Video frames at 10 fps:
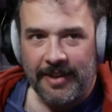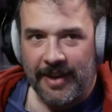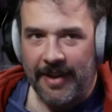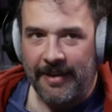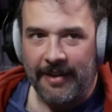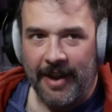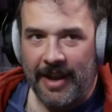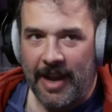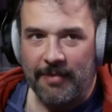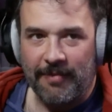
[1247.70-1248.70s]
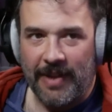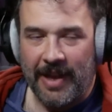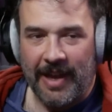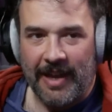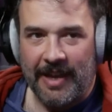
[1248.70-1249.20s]
I don't know.
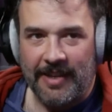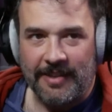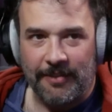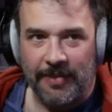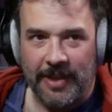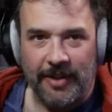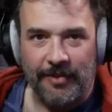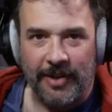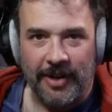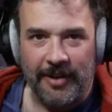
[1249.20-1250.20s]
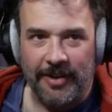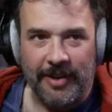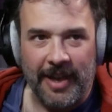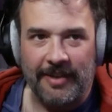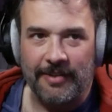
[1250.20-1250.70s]
I got kids to feed over here. You
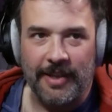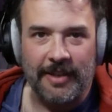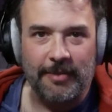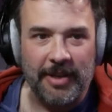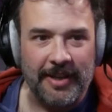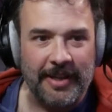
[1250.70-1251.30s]
can't do that to me.